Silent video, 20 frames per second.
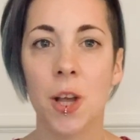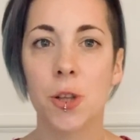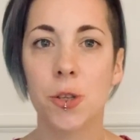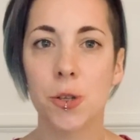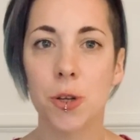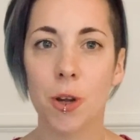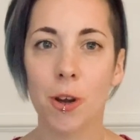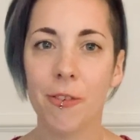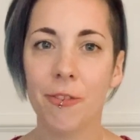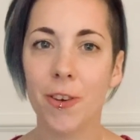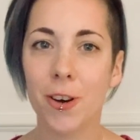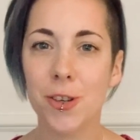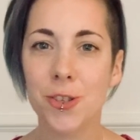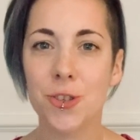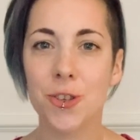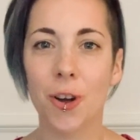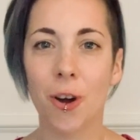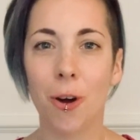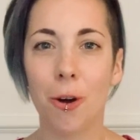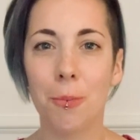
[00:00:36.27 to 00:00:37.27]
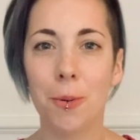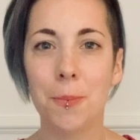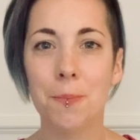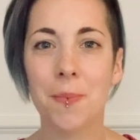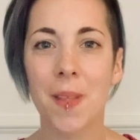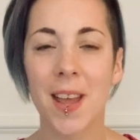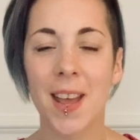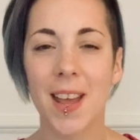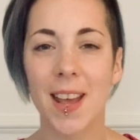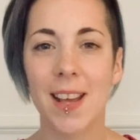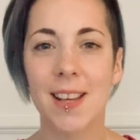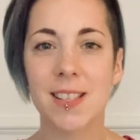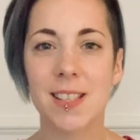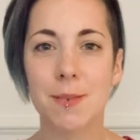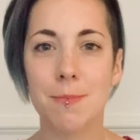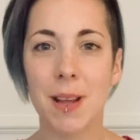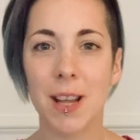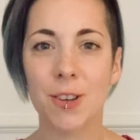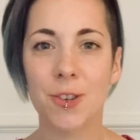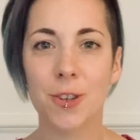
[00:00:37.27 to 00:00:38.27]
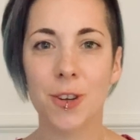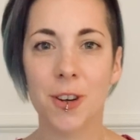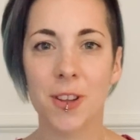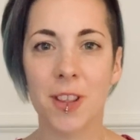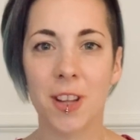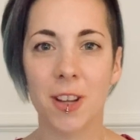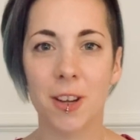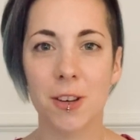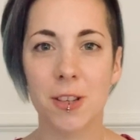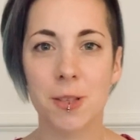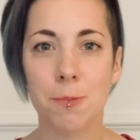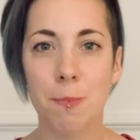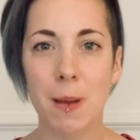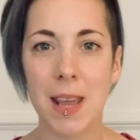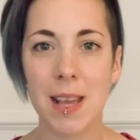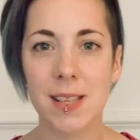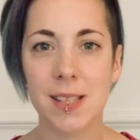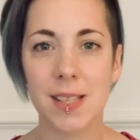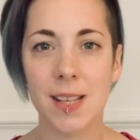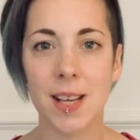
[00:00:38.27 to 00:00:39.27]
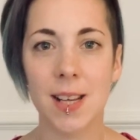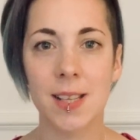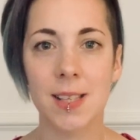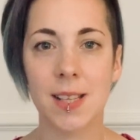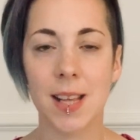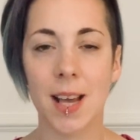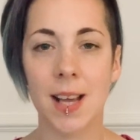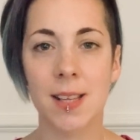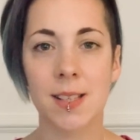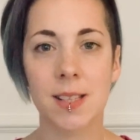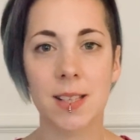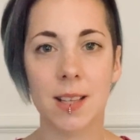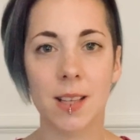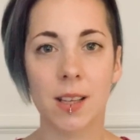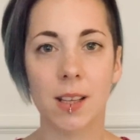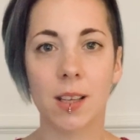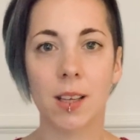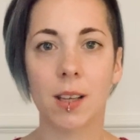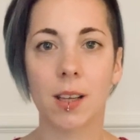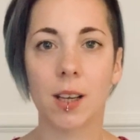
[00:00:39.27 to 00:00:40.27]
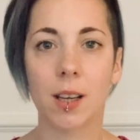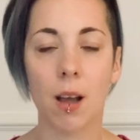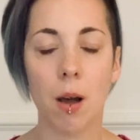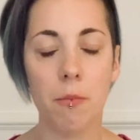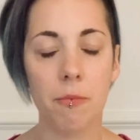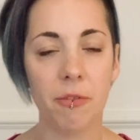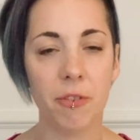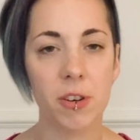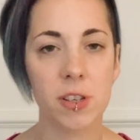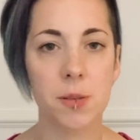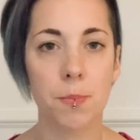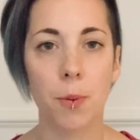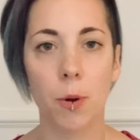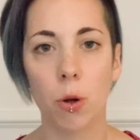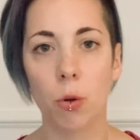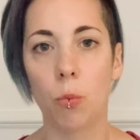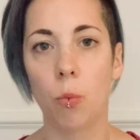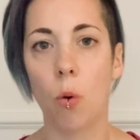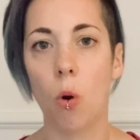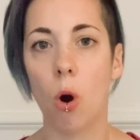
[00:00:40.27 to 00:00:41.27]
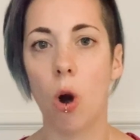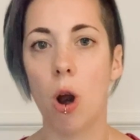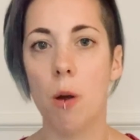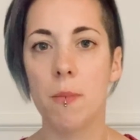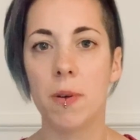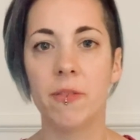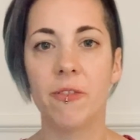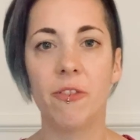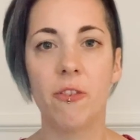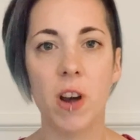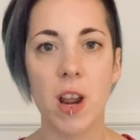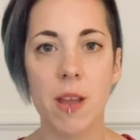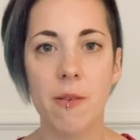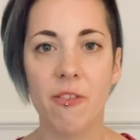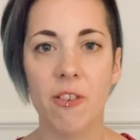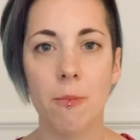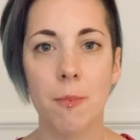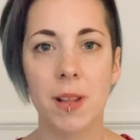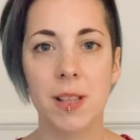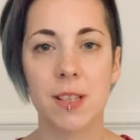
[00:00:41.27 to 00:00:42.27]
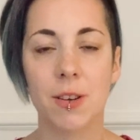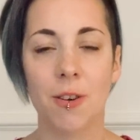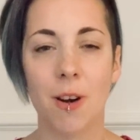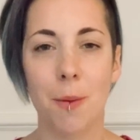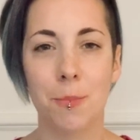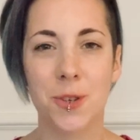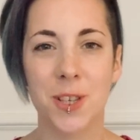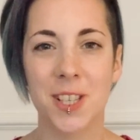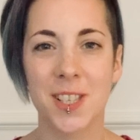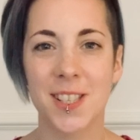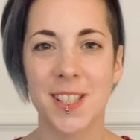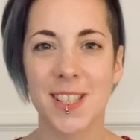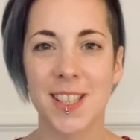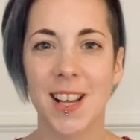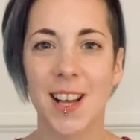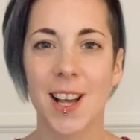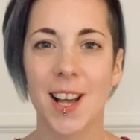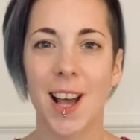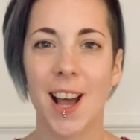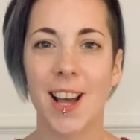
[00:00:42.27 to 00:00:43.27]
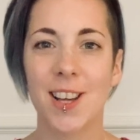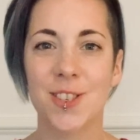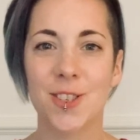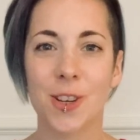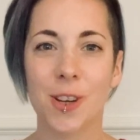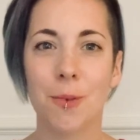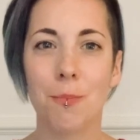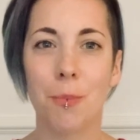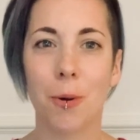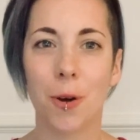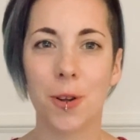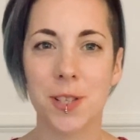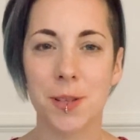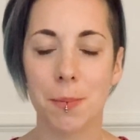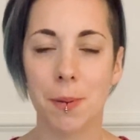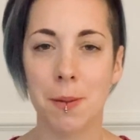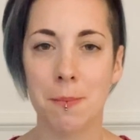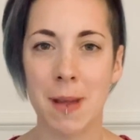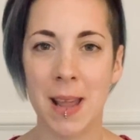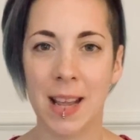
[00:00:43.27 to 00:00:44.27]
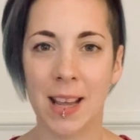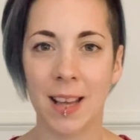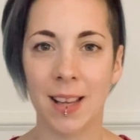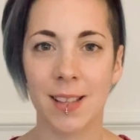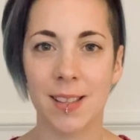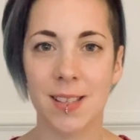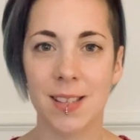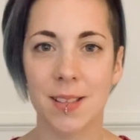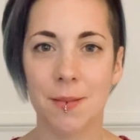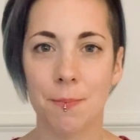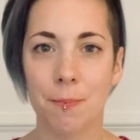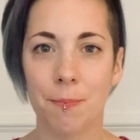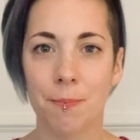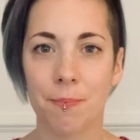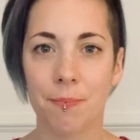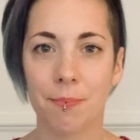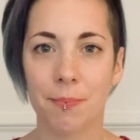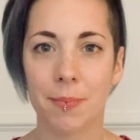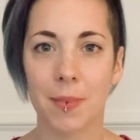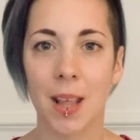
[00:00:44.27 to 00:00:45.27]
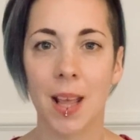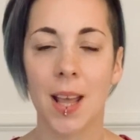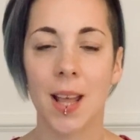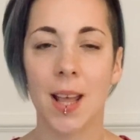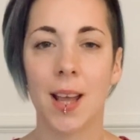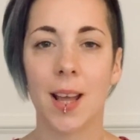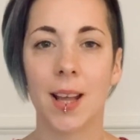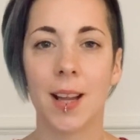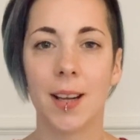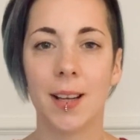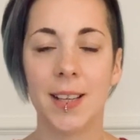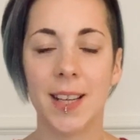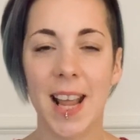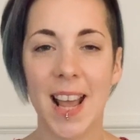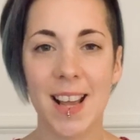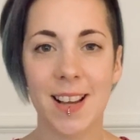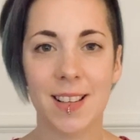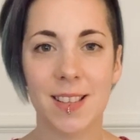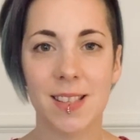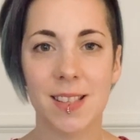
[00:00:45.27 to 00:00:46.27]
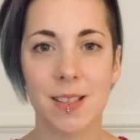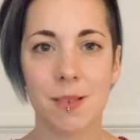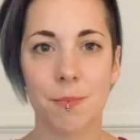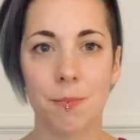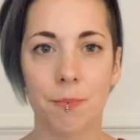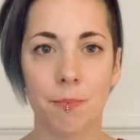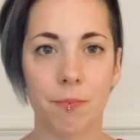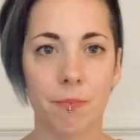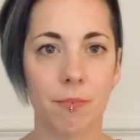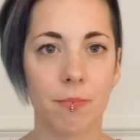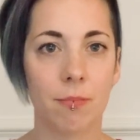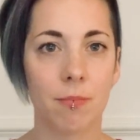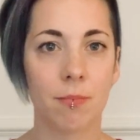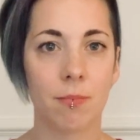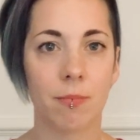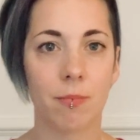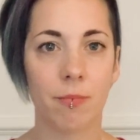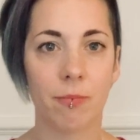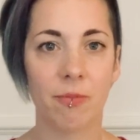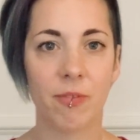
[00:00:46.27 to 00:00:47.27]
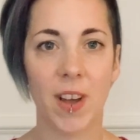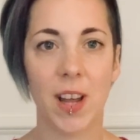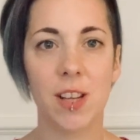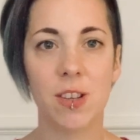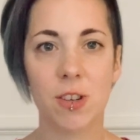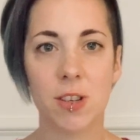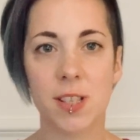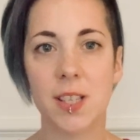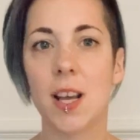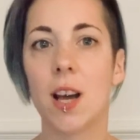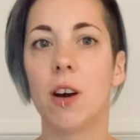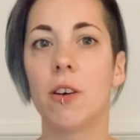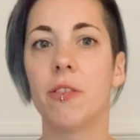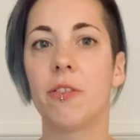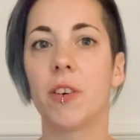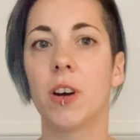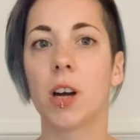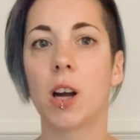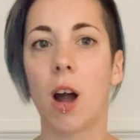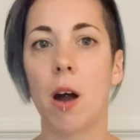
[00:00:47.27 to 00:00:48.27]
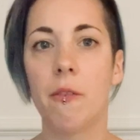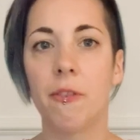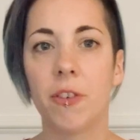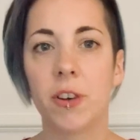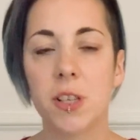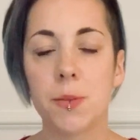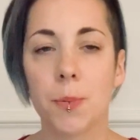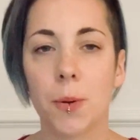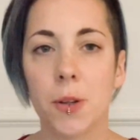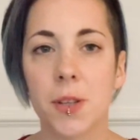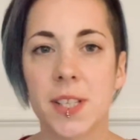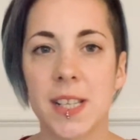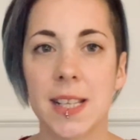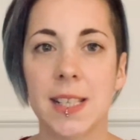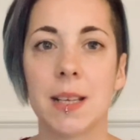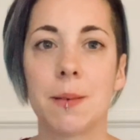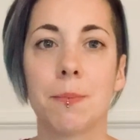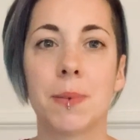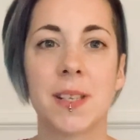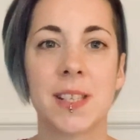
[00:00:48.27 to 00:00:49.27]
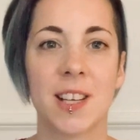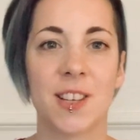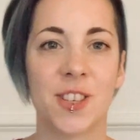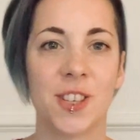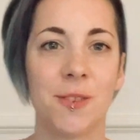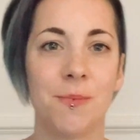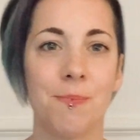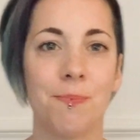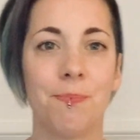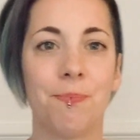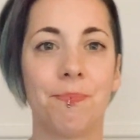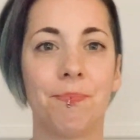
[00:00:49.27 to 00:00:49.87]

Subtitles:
So your first job is to make sure that your space is as comfortable, warm and free from interruptions as you can possibly make it. Next, find yourself a comfortable sitting position.